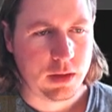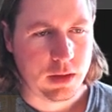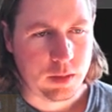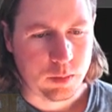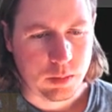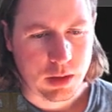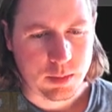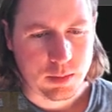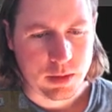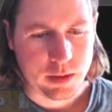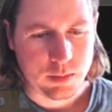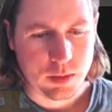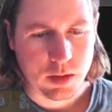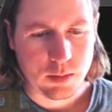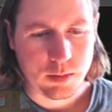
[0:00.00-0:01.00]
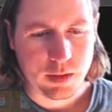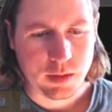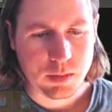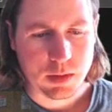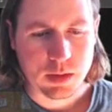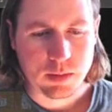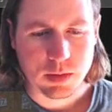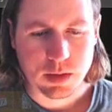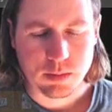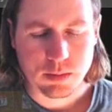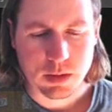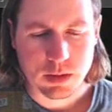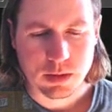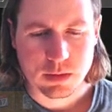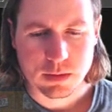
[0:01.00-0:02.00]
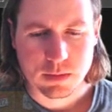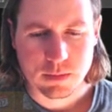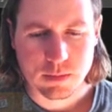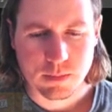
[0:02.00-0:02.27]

And blah, blah, blah, blah, blah, blah, blah.